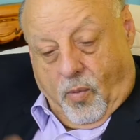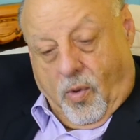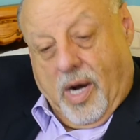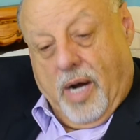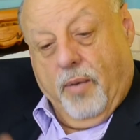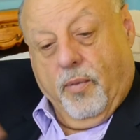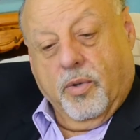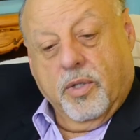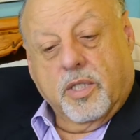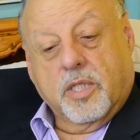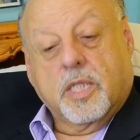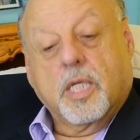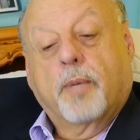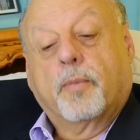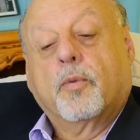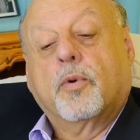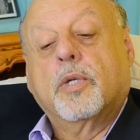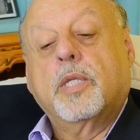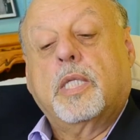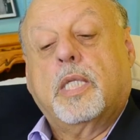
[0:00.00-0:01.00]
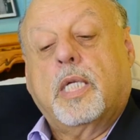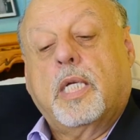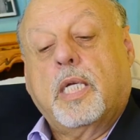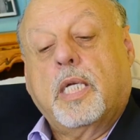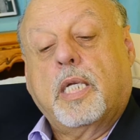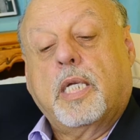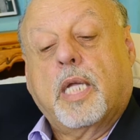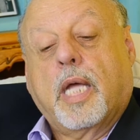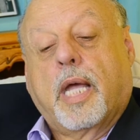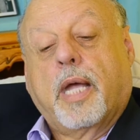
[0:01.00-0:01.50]
why would someone
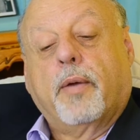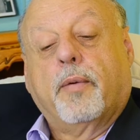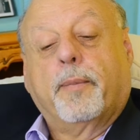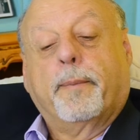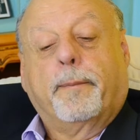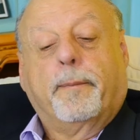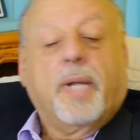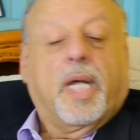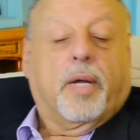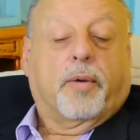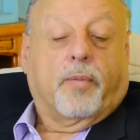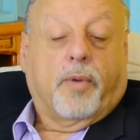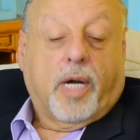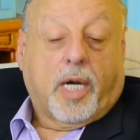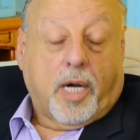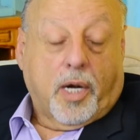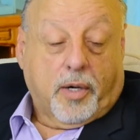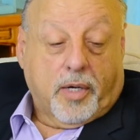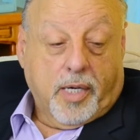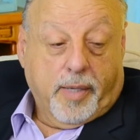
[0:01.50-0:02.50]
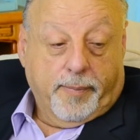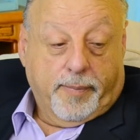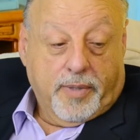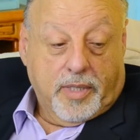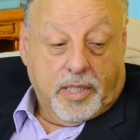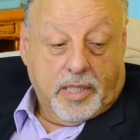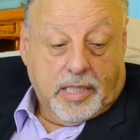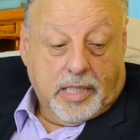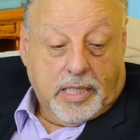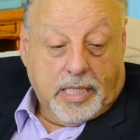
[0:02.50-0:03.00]
need a big record
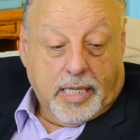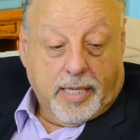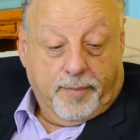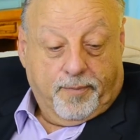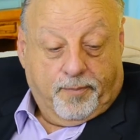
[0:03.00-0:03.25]
company today?